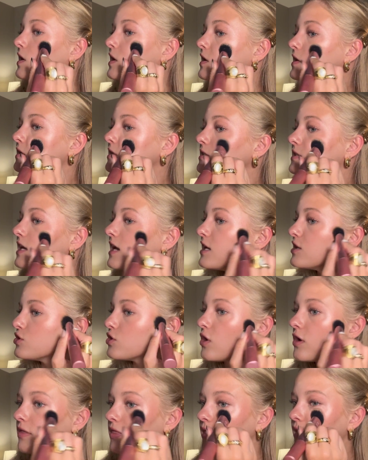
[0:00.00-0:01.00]
says
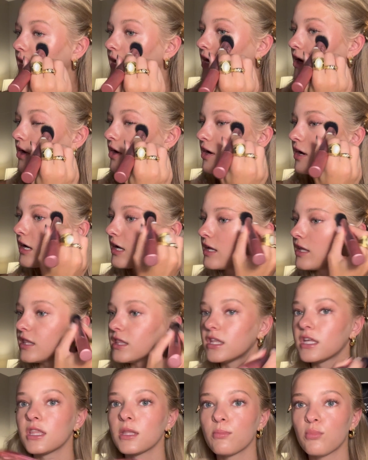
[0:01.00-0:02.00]
on there,
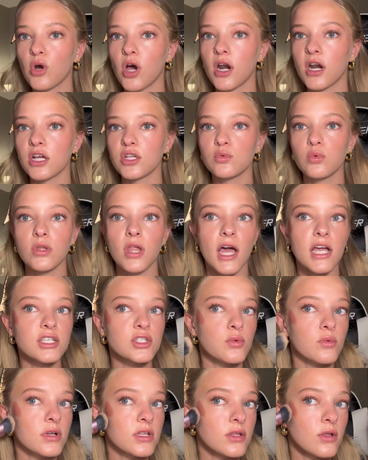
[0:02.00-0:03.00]
then the product will last a
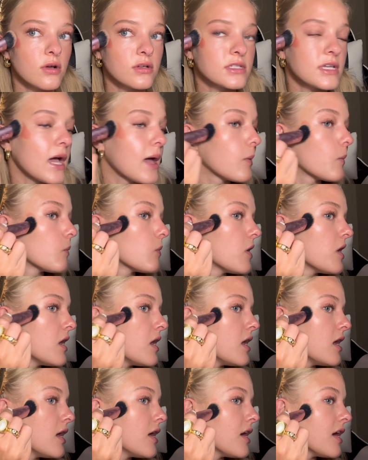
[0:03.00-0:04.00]
really long time.
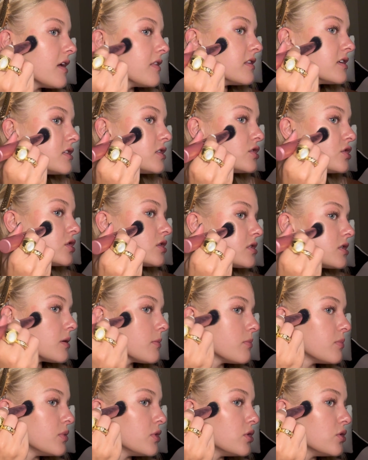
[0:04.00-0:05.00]
And this is just a
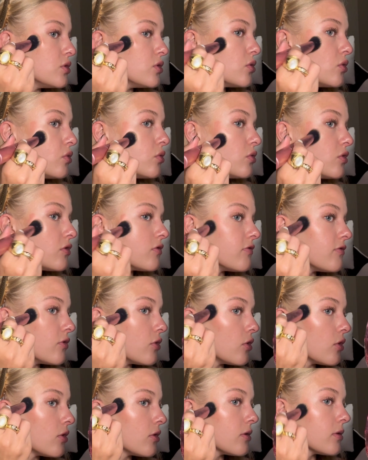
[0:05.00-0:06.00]

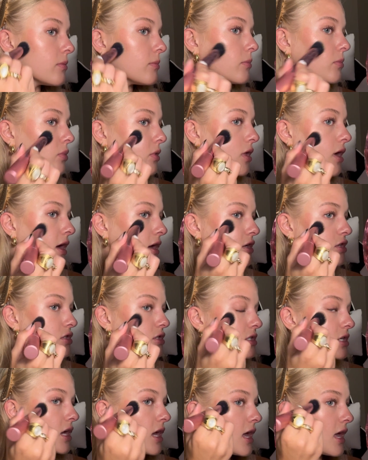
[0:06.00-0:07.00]
beautiful blush,
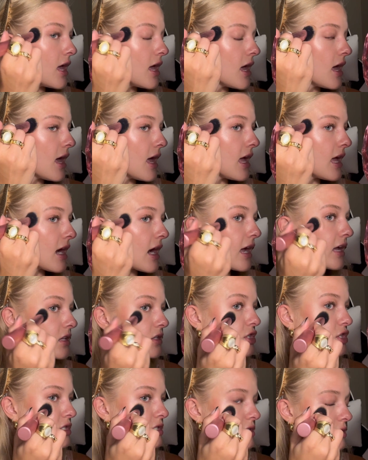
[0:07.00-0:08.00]
and I
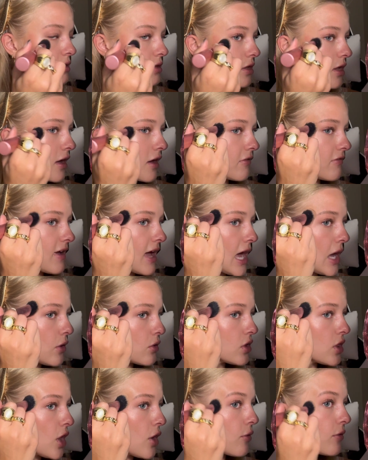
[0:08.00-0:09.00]
just love how
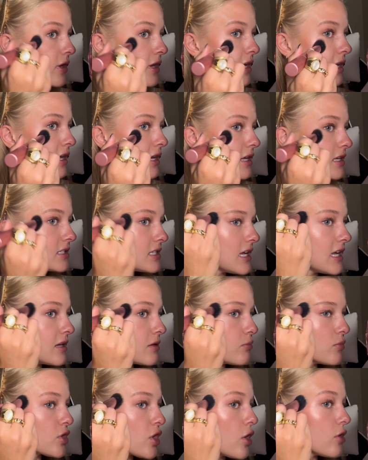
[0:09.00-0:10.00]
glowy it is. It
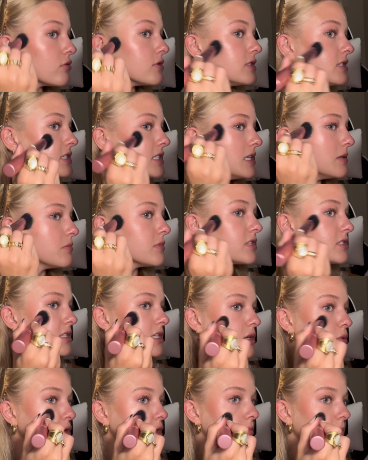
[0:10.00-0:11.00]
goes
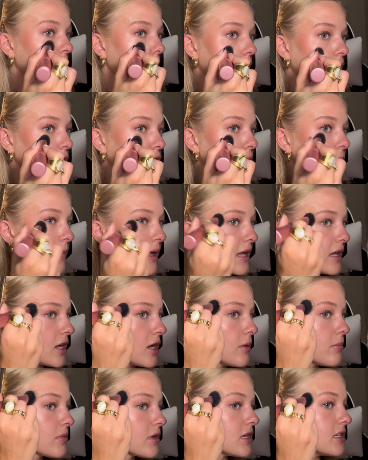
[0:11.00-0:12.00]
seamlessly with my other
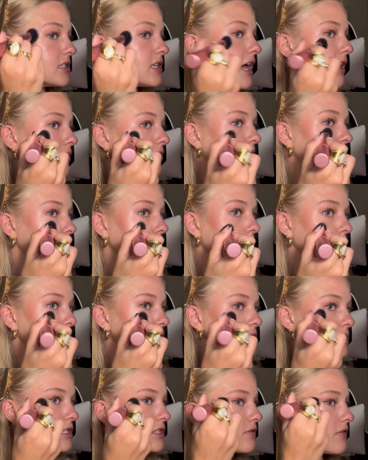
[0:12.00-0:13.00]
makeup because everything else
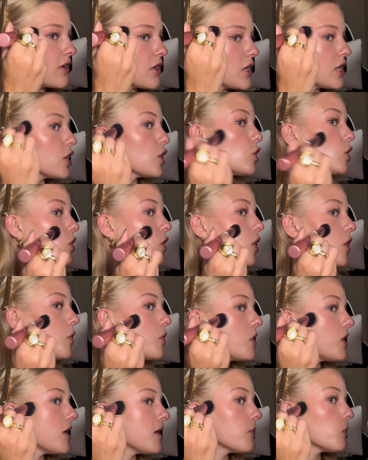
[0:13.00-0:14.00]
is very
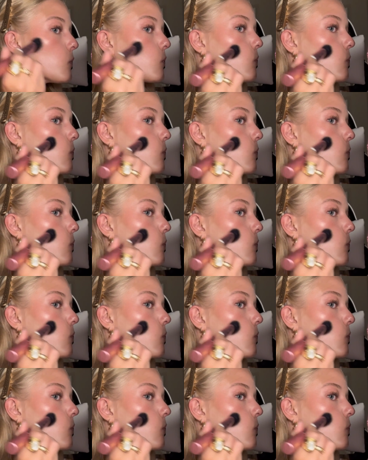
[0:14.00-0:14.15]
glowy.